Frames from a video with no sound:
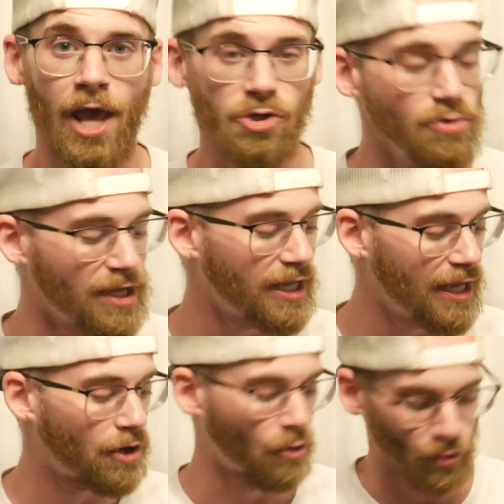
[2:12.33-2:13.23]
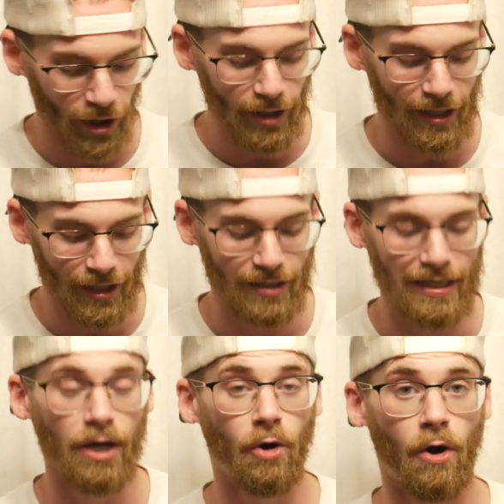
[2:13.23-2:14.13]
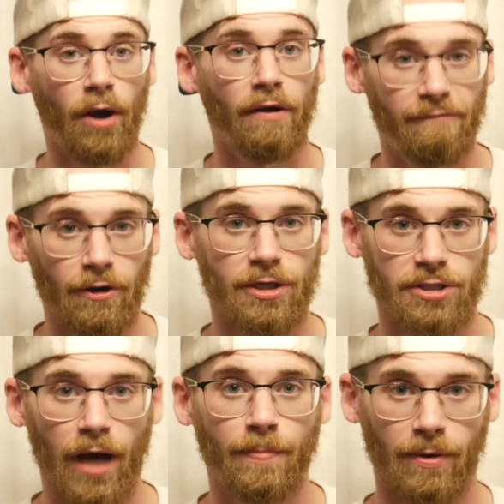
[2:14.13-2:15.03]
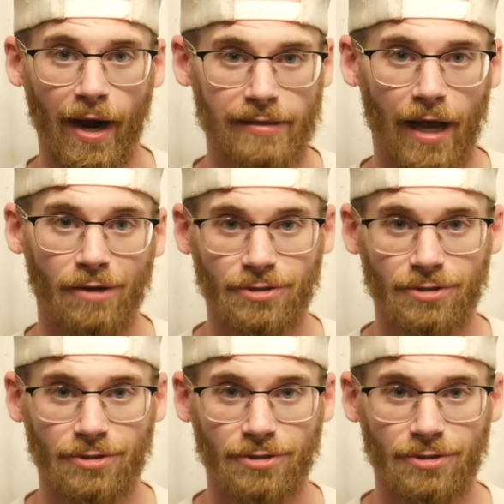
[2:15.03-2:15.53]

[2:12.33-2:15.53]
you can get a really good deal on a Virtus upper right now.